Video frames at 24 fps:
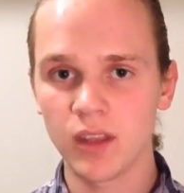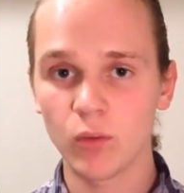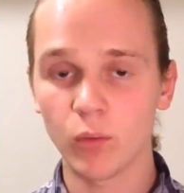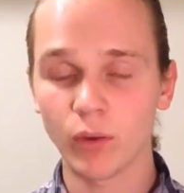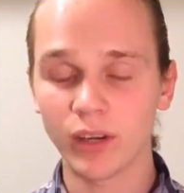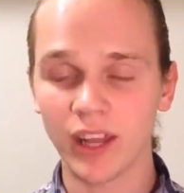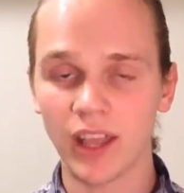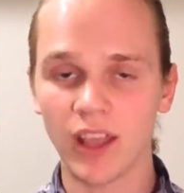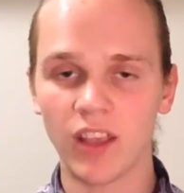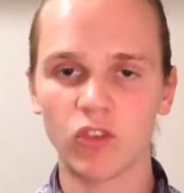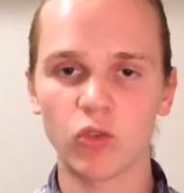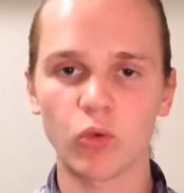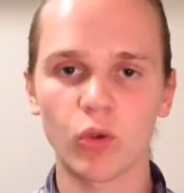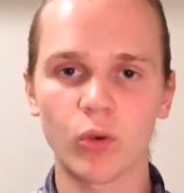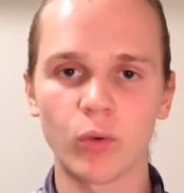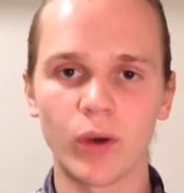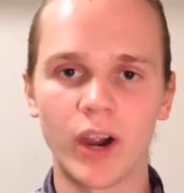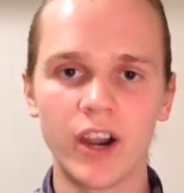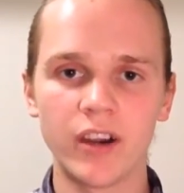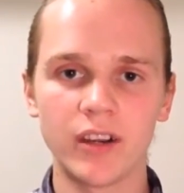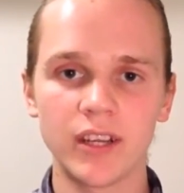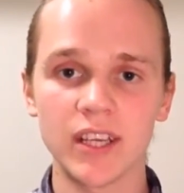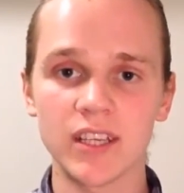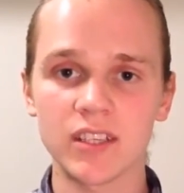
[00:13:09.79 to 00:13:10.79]
What is
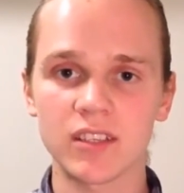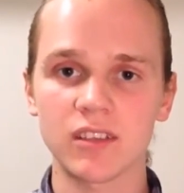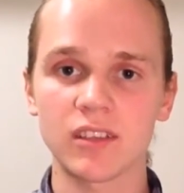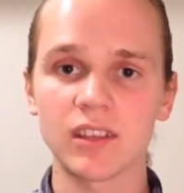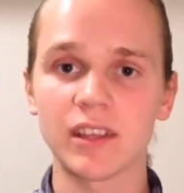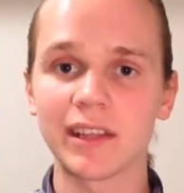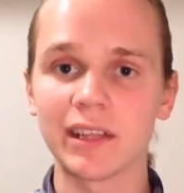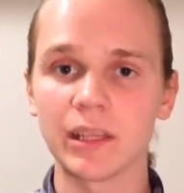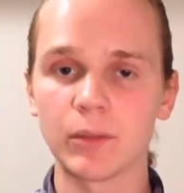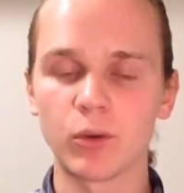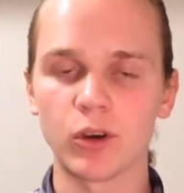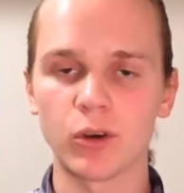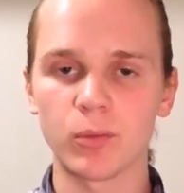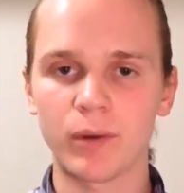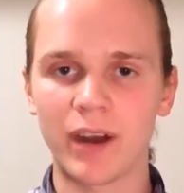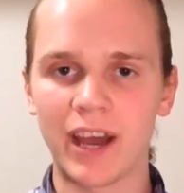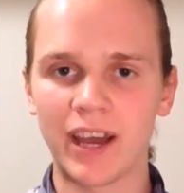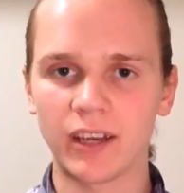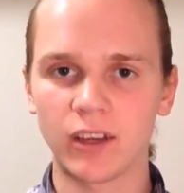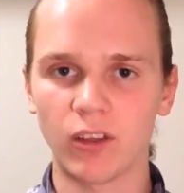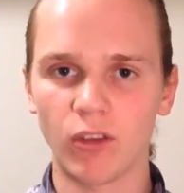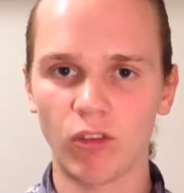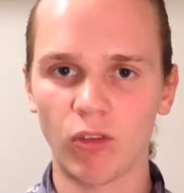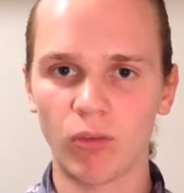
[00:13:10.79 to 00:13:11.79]
required is deliberate
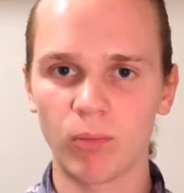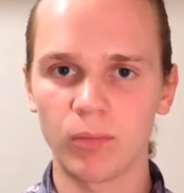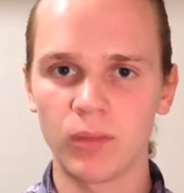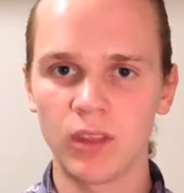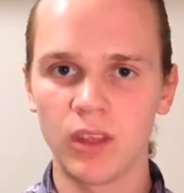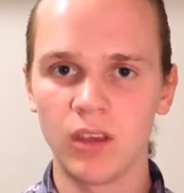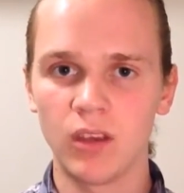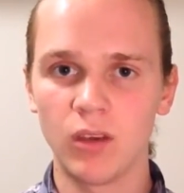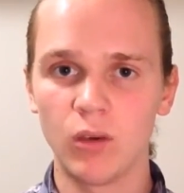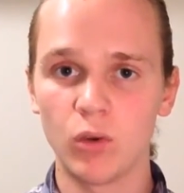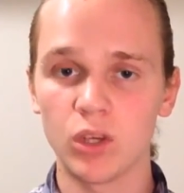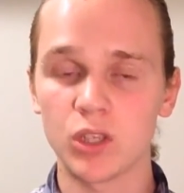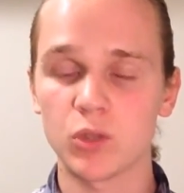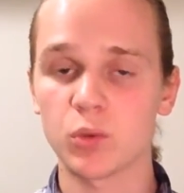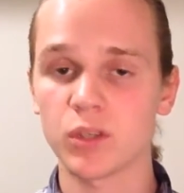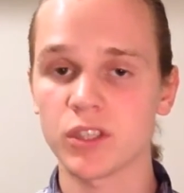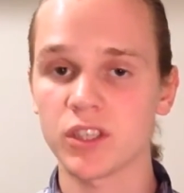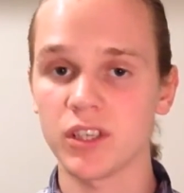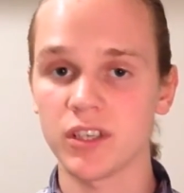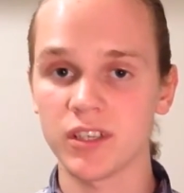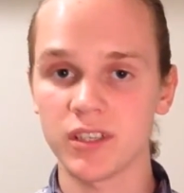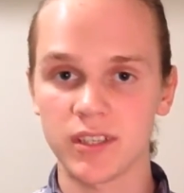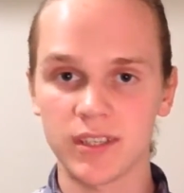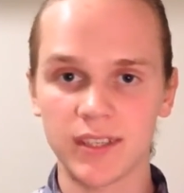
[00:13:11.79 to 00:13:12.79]
practice, which
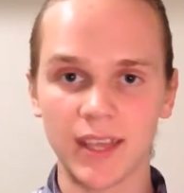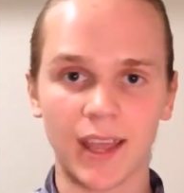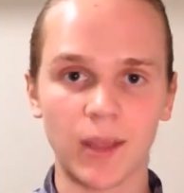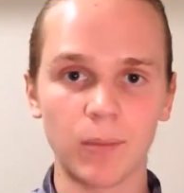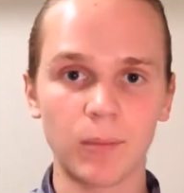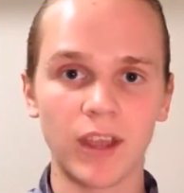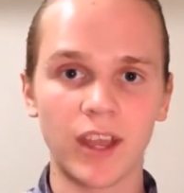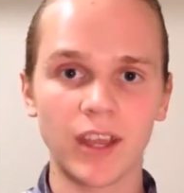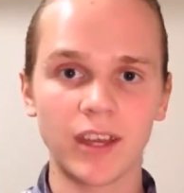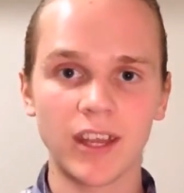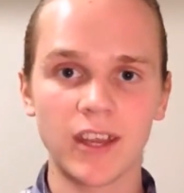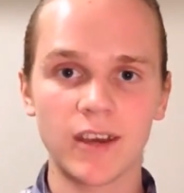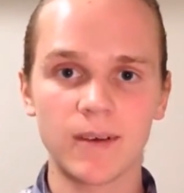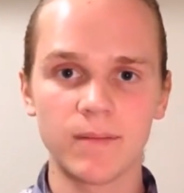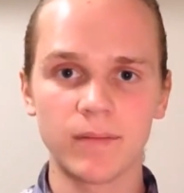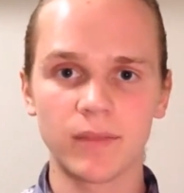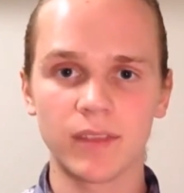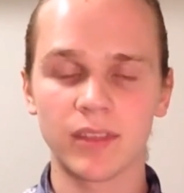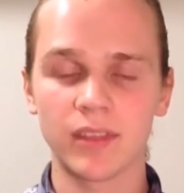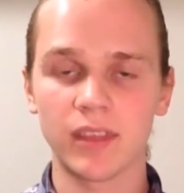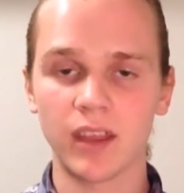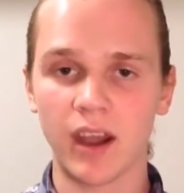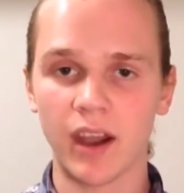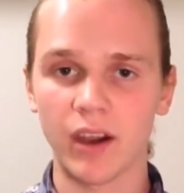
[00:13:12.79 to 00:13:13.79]
was our second big idea,
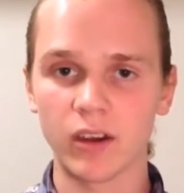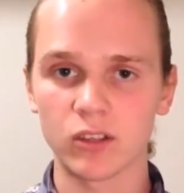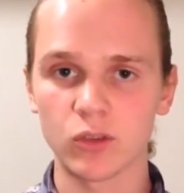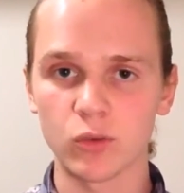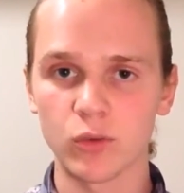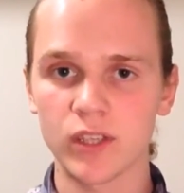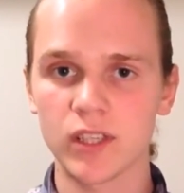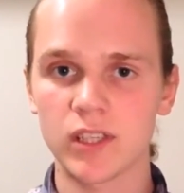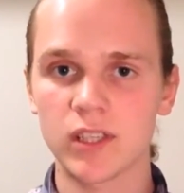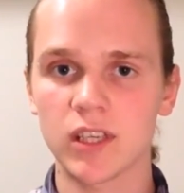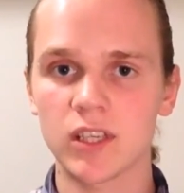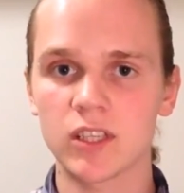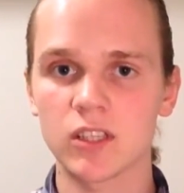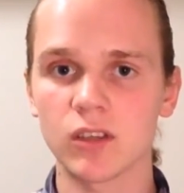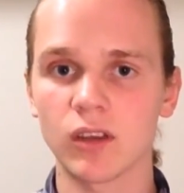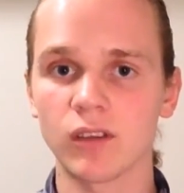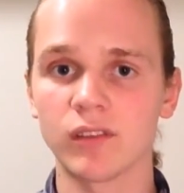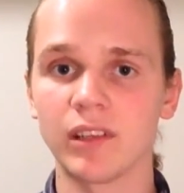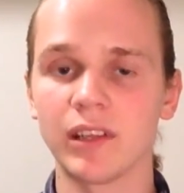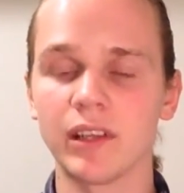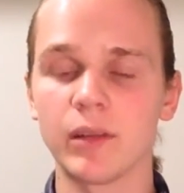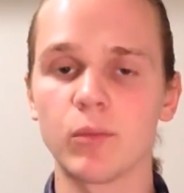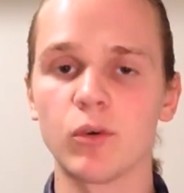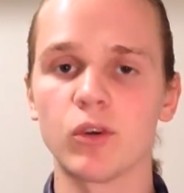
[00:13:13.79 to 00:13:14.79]
the characteristics
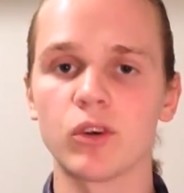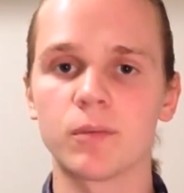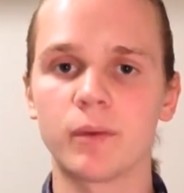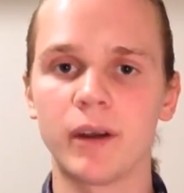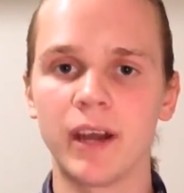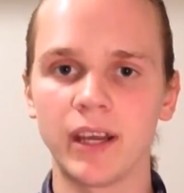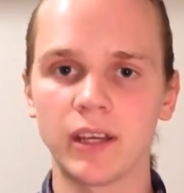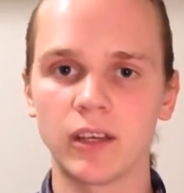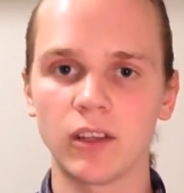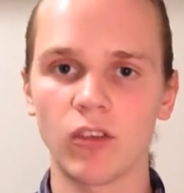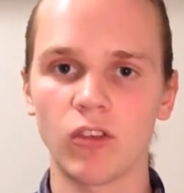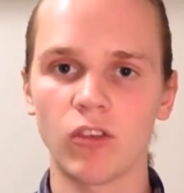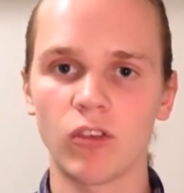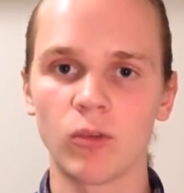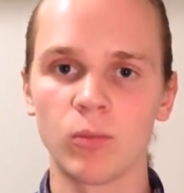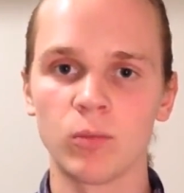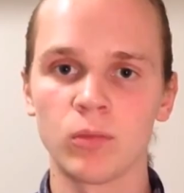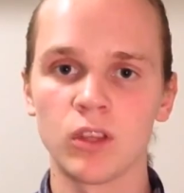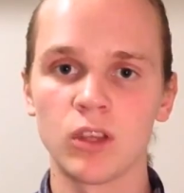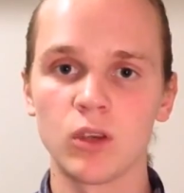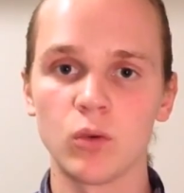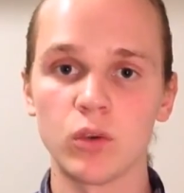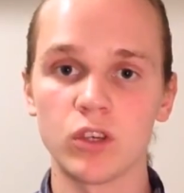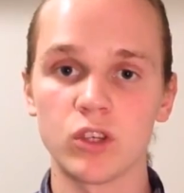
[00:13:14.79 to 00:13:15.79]
of deliberate practice,
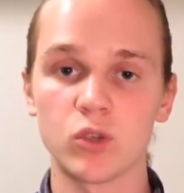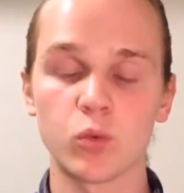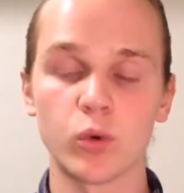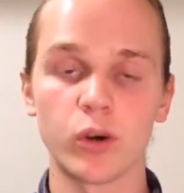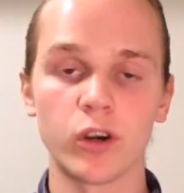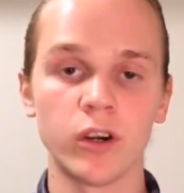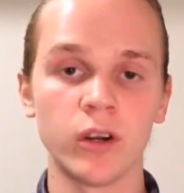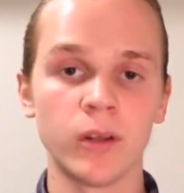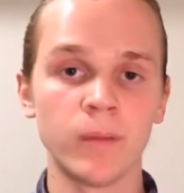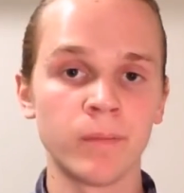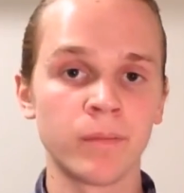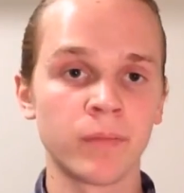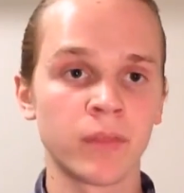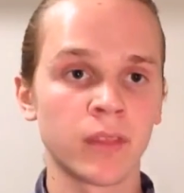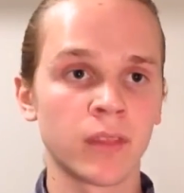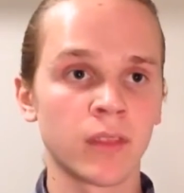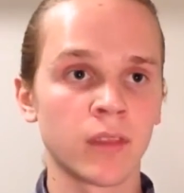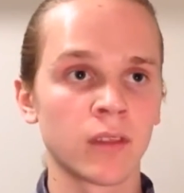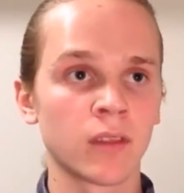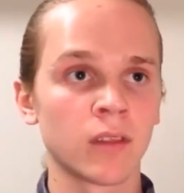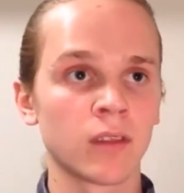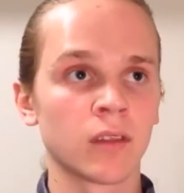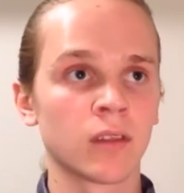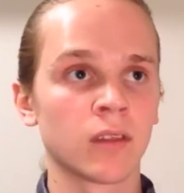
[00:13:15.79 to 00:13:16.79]
which were
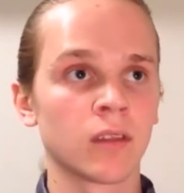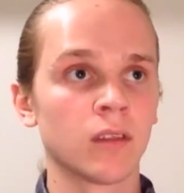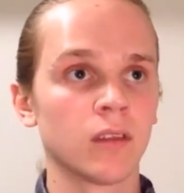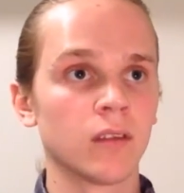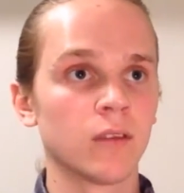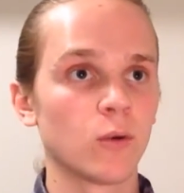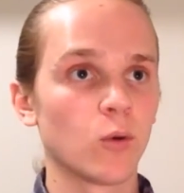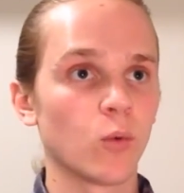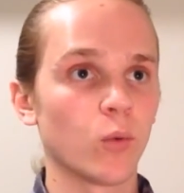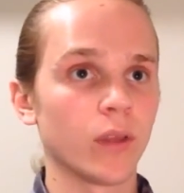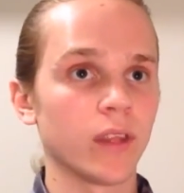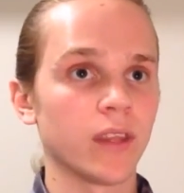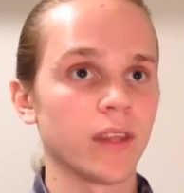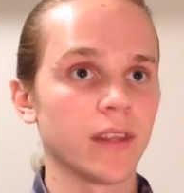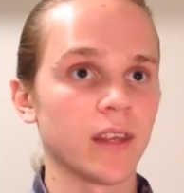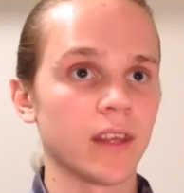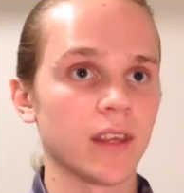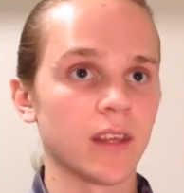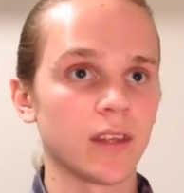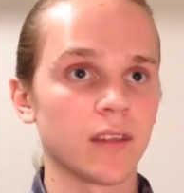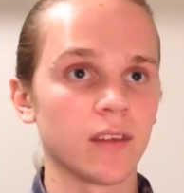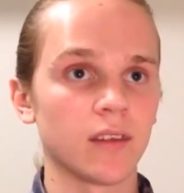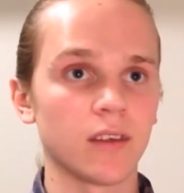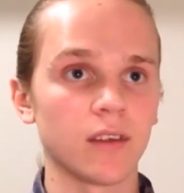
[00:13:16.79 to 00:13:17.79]
we
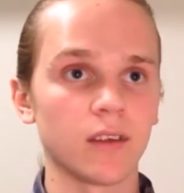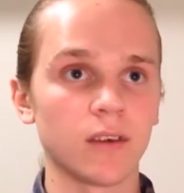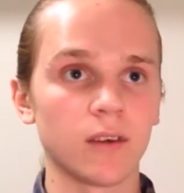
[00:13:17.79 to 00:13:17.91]
need